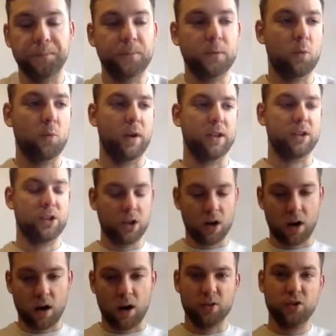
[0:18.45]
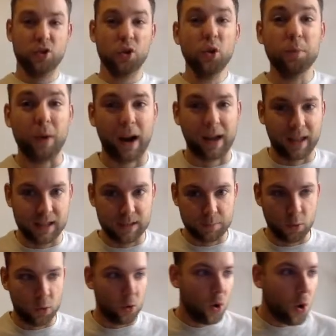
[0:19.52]
which are two brackets,
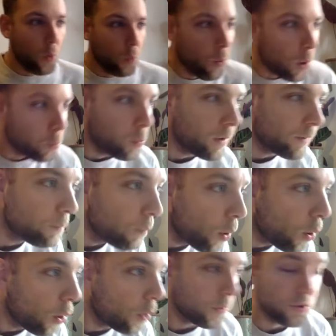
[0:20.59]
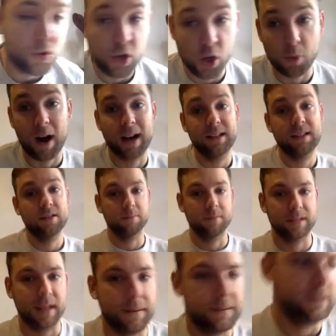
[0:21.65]
but one with more than two
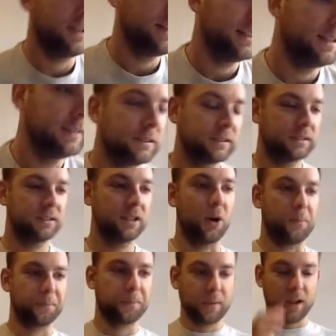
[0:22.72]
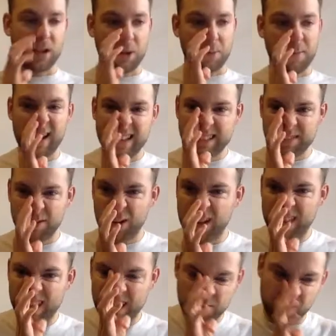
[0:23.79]
items in. So, let's have a
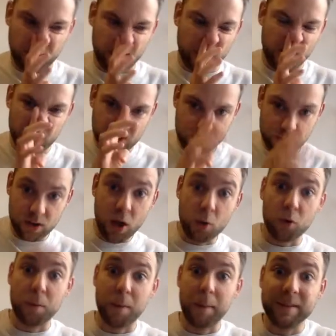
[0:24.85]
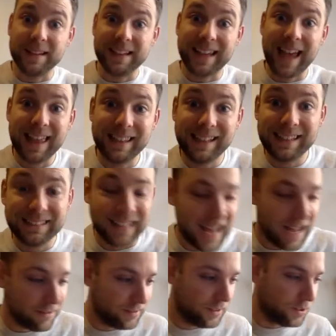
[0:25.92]
look at this one first. Remember to get these
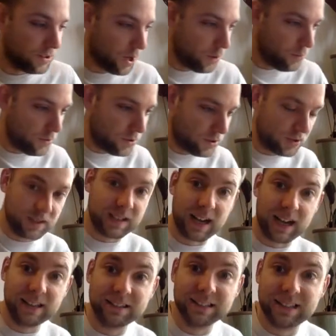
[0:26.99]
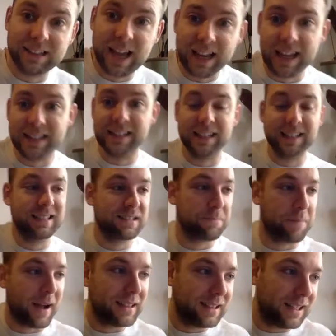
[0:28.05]
down in your notes. The title today is
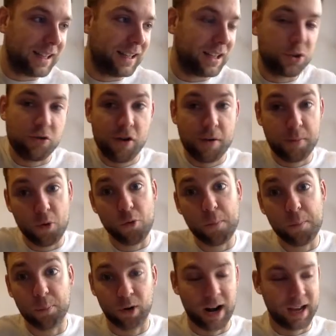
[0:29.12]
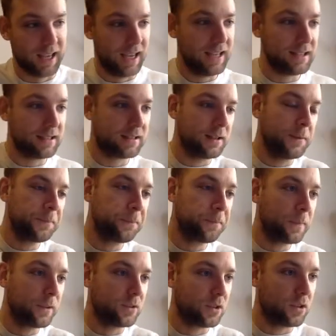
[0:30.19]
expanding triple brackets.
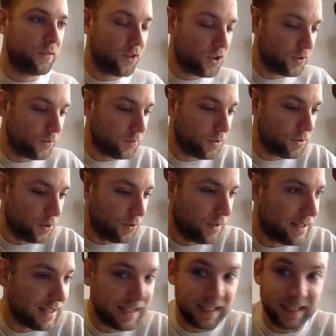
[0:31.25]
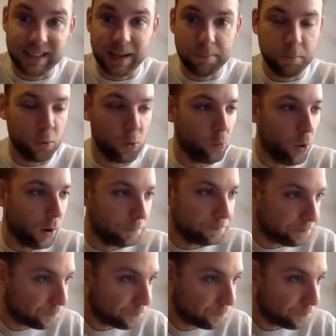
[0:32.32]
So the first thing we're going to do, this is example 1.